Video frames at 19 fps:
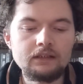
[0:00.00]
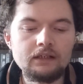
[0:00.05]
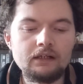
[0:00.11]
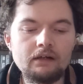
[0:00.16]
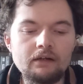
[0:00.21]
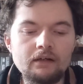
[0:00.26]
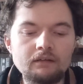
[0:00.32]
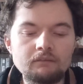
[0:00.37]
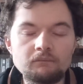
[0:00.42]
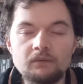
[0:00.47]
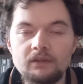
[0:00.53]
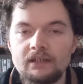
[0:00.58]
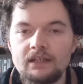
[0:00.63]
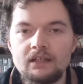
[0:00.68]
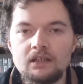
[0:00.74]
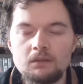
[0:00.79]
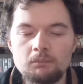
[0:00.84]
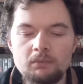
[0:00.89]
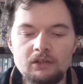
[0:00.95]

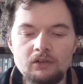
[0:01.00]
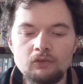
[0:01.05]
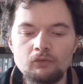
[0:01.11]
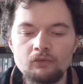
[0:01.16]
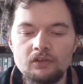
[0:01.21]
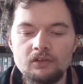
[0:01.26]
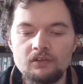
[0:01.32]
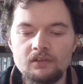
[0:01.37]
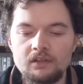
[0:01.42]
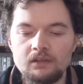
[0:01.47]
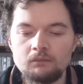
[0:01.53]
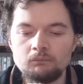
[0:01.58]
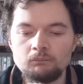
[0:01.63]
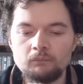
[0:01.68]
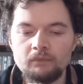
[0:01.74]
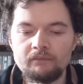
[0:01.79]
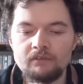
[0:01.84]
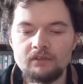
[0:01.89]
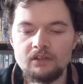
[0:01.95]
Again, it's a bit noisy
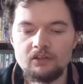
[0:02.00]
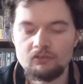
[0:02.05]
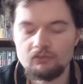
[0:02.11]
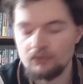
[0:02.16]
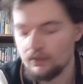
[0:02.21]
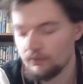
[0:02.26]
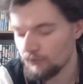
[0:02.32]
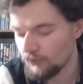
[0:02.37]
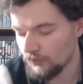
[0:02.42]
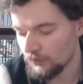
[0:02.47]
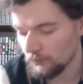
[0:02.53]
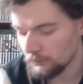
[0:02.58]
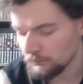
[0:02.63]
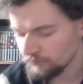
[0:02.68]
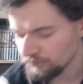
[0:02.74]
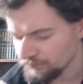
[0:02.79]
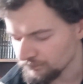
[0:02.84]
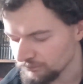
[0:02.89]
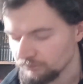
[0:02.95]
with the disk drive. So
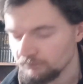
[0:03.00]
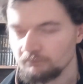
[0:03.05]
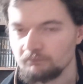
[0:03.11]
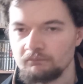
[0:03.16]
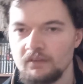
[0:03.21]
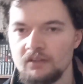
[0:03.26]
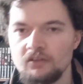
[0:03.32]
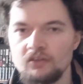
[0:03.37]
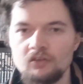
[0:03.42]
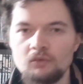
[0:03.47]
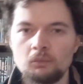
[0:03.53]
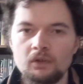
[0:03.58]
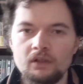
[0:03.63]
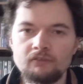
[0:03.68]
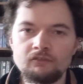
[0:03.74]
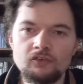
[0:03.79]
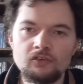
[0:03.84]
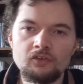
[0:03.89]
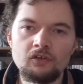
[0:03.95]
this is one
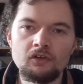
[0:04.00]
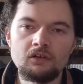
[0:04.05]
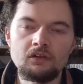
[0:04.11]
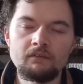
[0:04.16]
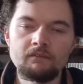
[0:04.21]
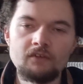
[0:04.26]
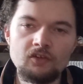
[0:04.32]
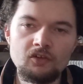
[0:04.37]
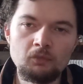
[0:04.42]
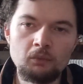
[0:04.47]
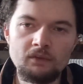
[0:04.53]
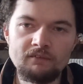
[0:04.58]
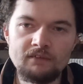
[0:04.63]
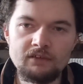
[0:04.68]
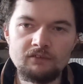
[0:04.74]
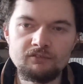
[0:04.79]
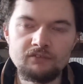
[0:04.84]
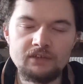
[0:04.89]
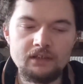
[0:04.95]
I've just got, and this is one I've
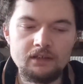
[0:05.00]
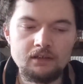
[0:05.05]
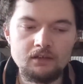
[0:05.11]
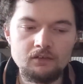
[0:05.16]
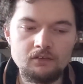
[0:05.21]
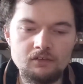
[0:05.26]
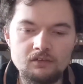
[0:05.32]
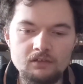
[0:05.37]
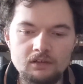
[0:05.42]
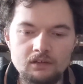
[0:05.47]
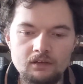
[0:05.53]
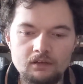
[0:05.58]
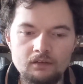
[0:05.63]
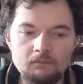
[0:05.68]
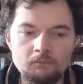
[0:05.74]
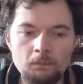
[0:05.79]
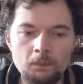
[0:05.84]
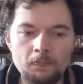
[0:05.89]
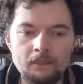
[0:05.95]
had for years,
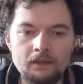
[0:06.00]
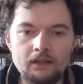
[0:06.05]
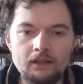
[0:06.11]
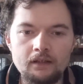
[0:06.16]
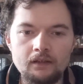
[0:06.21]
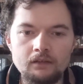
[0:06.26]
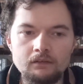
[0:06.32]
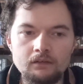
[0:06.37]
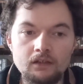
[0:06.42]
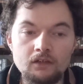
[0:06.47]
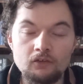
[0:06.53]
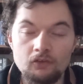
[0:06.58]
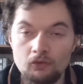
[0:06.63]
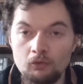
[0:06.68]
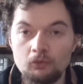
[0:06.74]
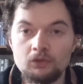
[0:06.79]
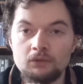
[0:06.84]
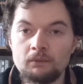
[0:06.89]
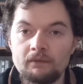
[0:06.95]
and I
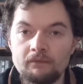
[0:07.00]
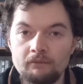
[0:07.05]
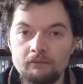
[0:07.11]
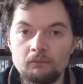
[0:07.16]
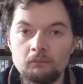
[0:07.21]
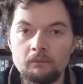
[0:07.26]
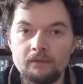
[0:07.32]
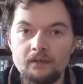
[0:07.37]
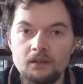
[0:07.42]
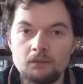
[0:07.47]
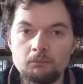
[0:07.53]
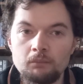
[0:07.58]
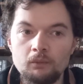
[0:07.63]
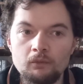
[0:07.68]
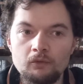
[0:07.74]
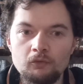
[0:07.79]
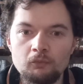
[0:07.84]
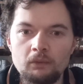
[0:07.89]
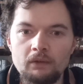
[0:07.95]
told you about the other one that I
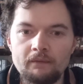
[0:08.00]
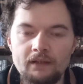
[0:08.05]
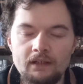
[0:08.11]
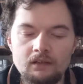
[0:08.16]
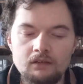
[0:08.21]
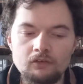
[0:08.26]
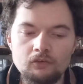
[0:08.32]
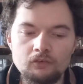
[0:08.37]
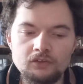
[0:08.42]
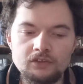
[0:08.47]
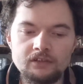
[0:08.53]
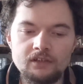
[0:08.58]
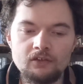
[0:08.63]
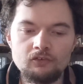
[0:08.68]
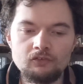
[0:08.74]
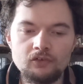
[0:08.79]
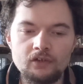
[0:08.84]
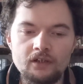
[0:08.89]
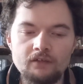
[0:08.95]
bought as well that had a dodgy
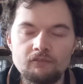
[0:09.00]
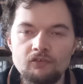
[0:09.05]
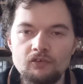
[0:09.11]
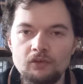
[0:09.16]
disk drive.